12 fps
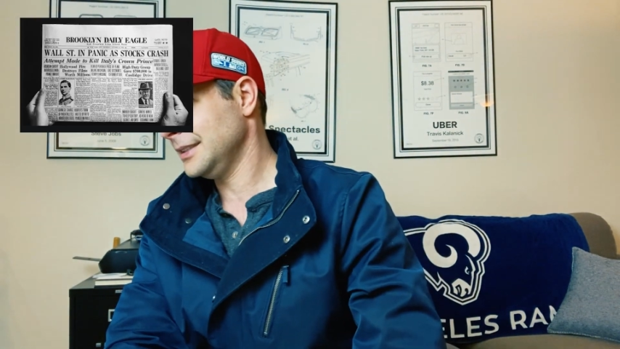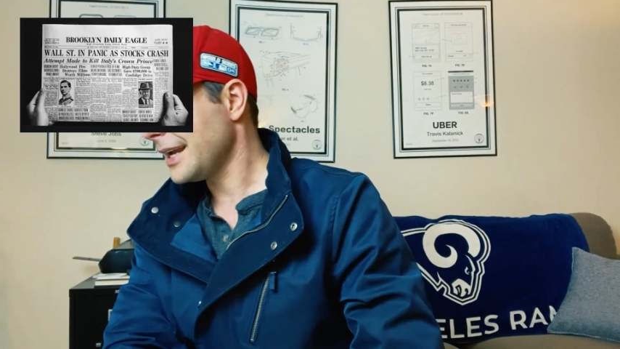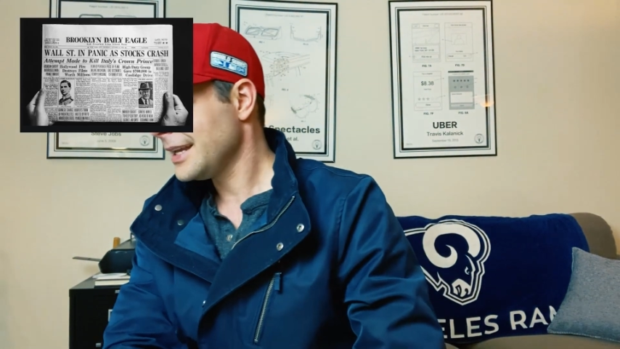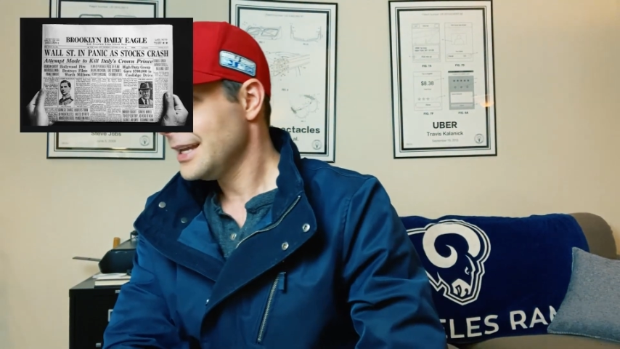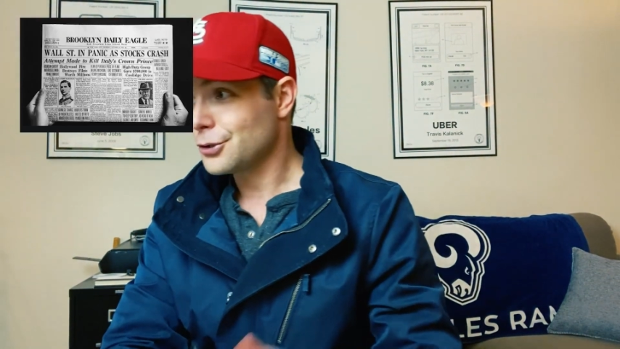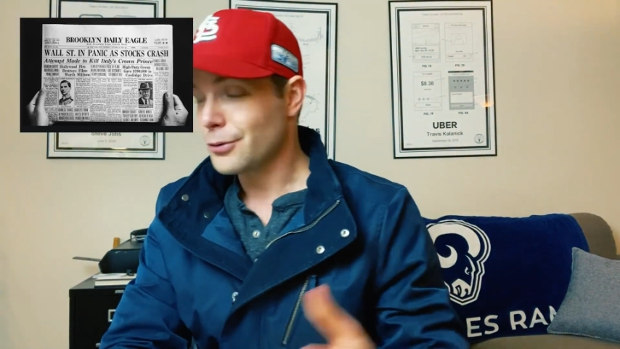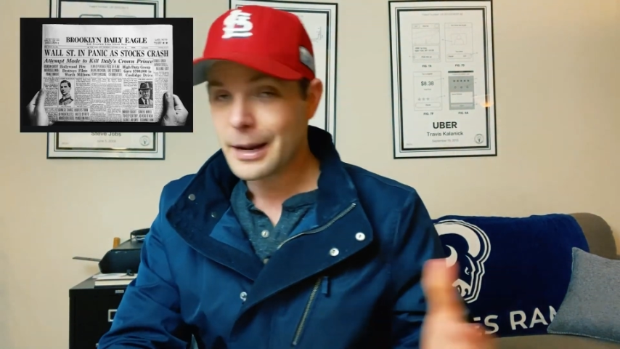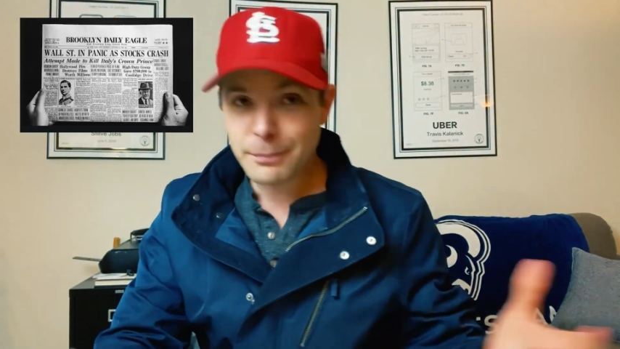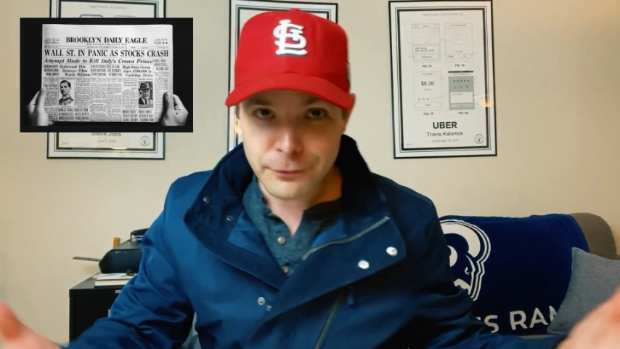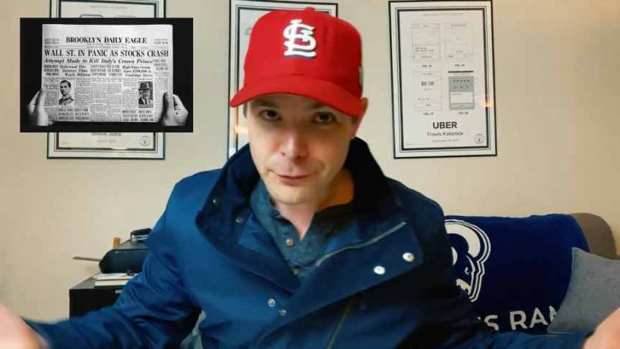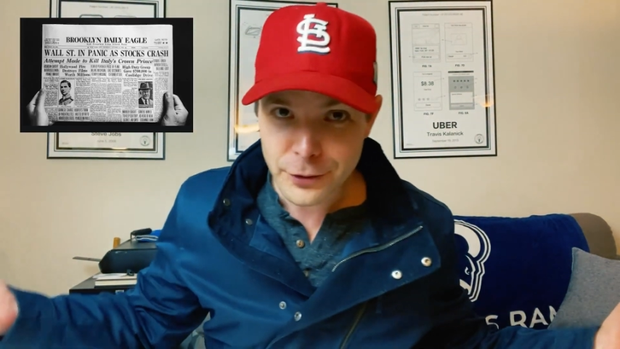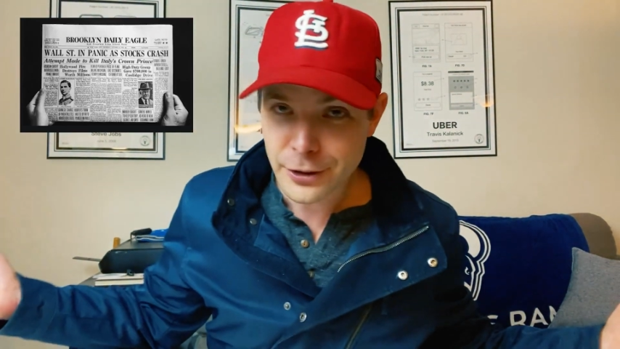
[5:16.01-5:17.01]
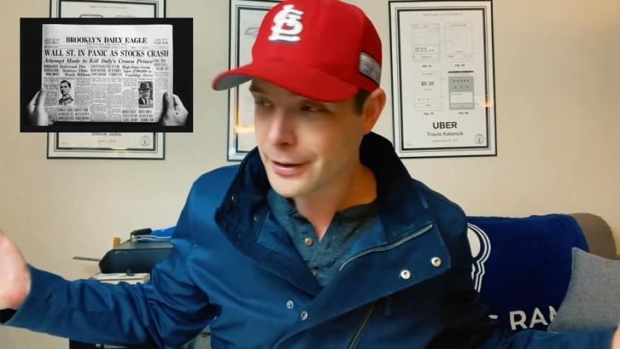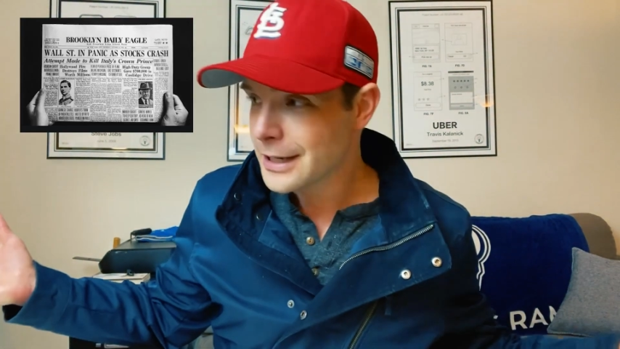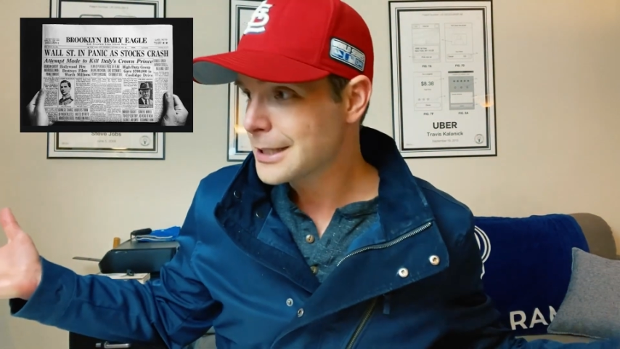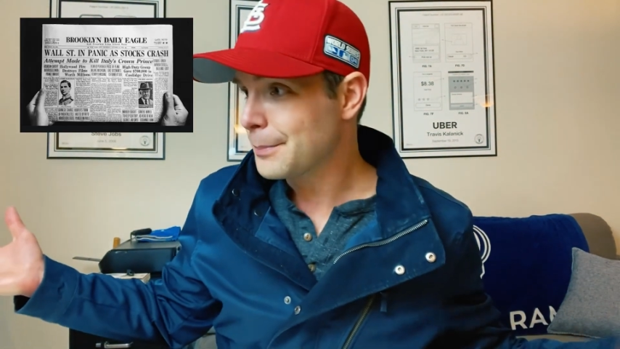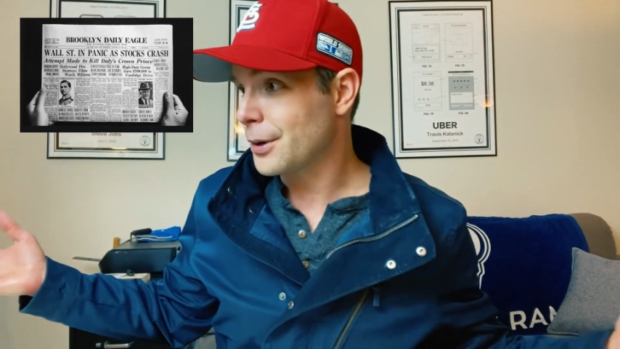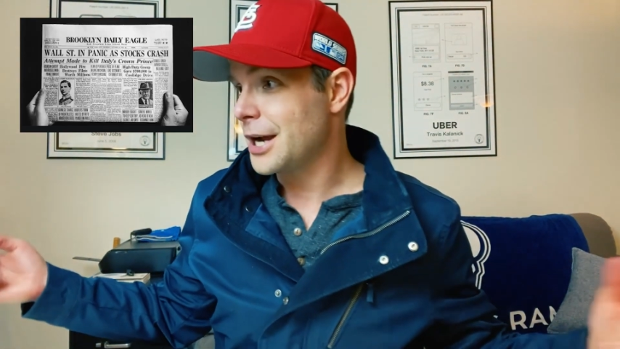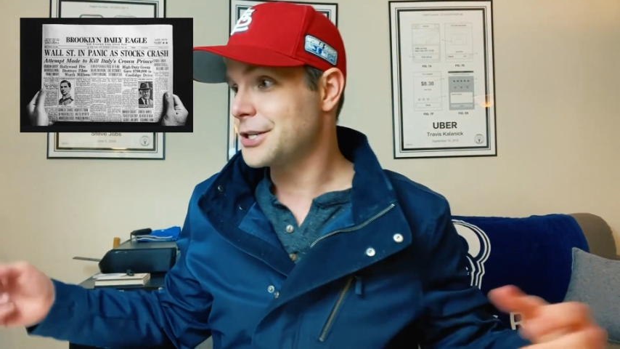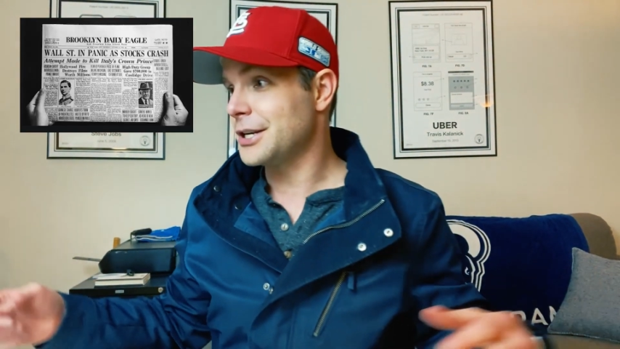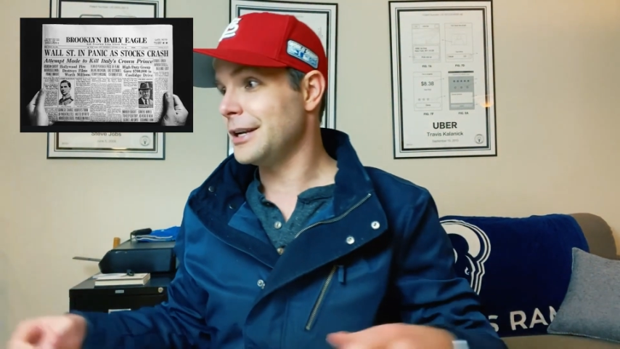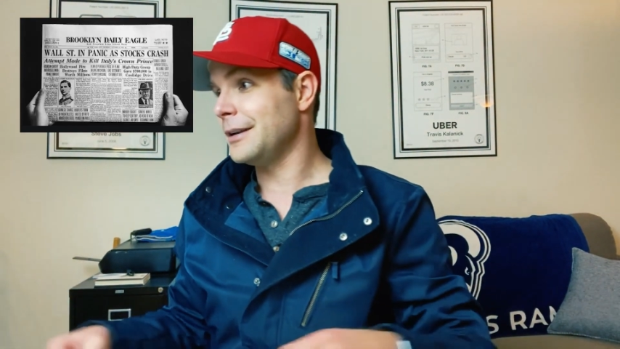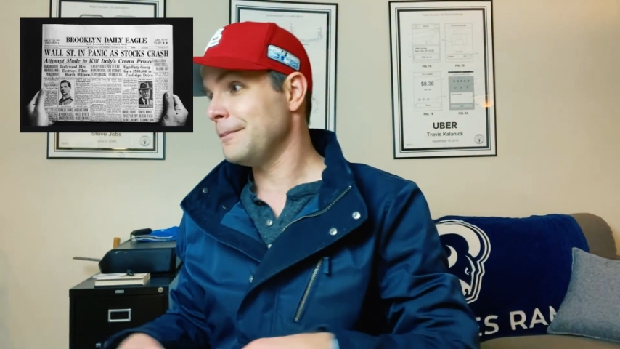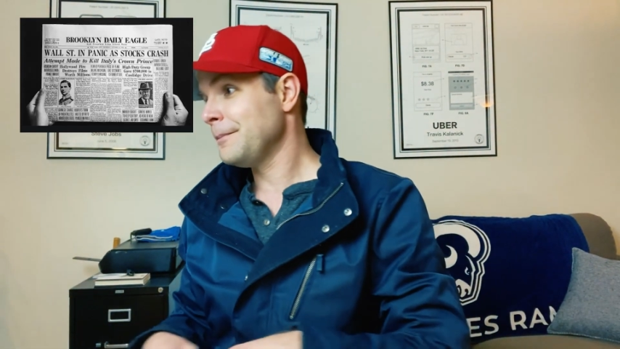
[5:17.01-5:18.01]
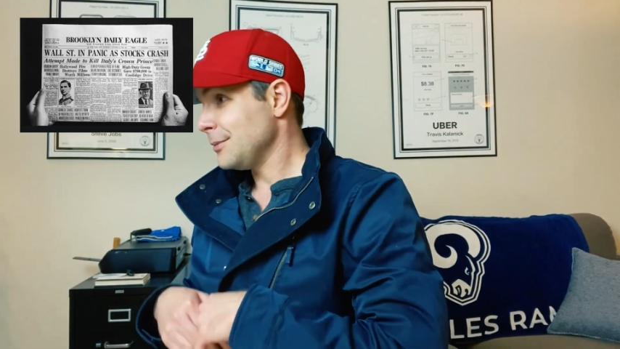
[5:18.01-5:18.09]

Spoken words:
Like, it was right before the Great Depression.